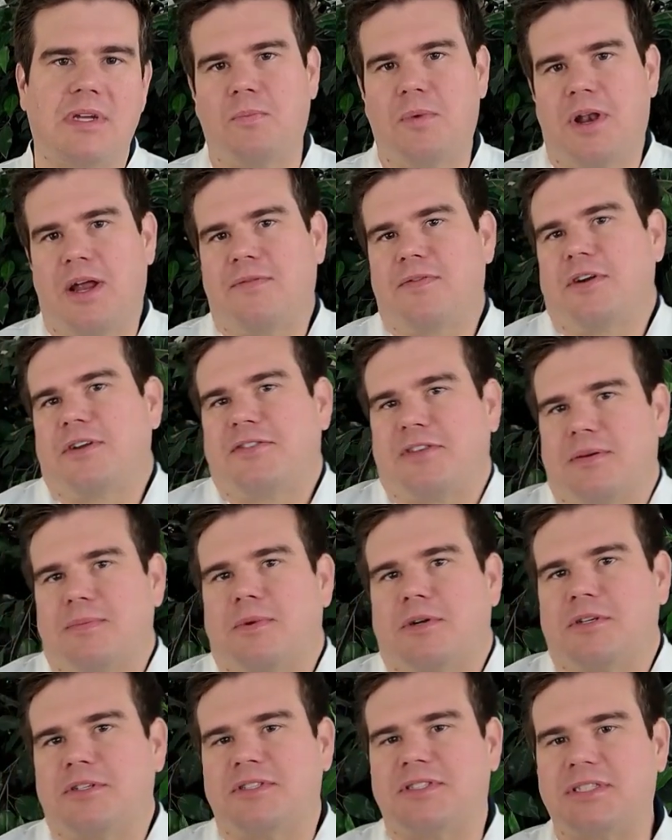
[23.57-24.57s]
Whatever is an
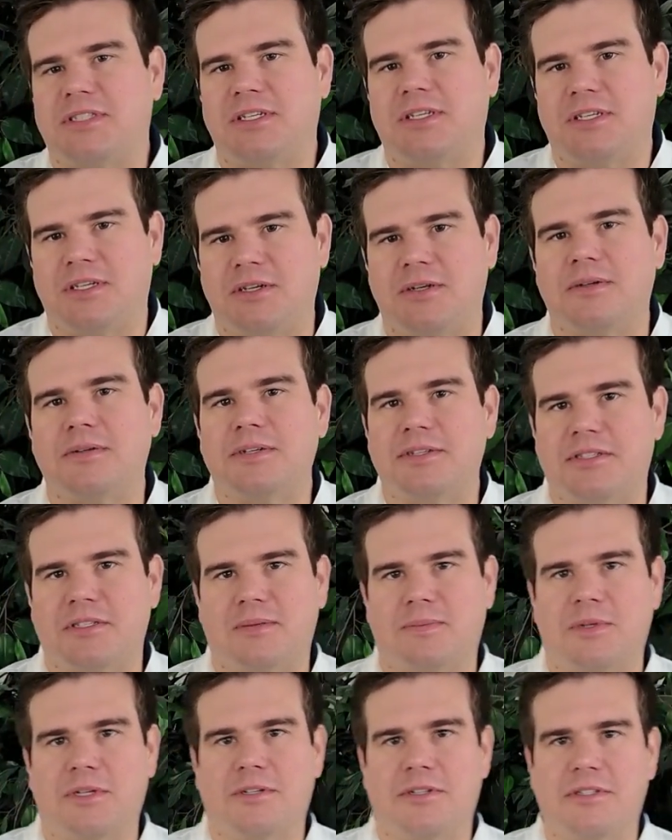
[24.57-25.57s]
emergency to you is an
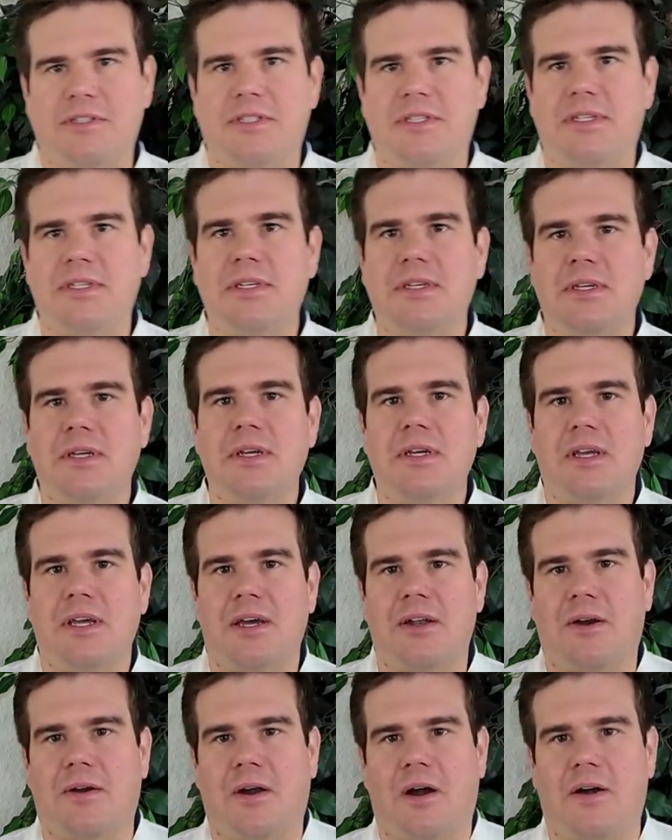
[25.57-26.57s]
emergency
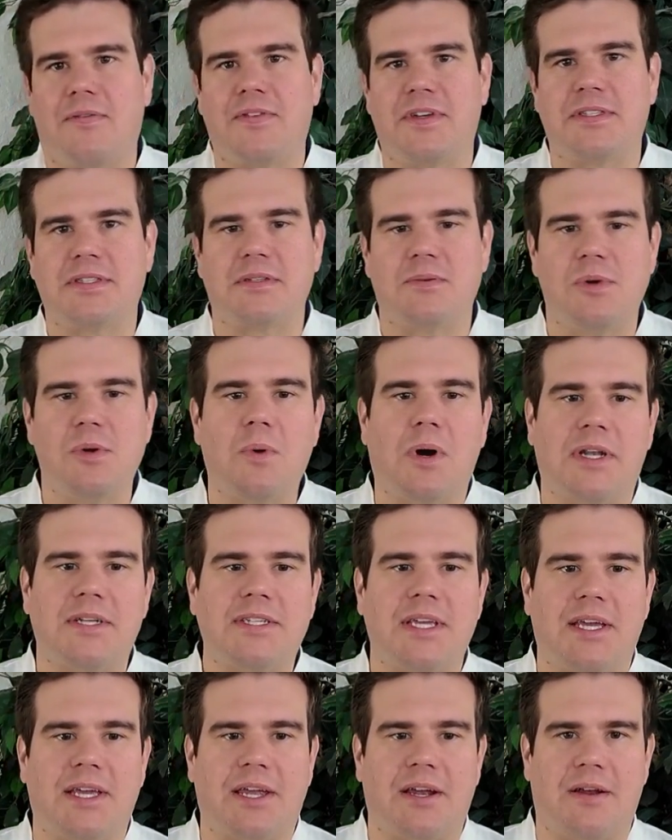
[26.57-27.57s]
at our office, and we want to
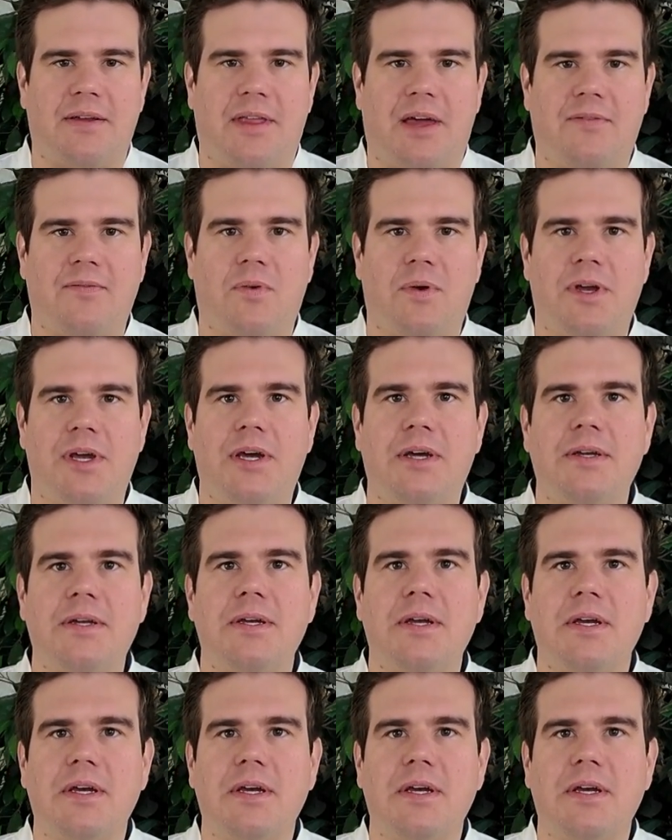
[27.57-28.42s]
take care of that for you.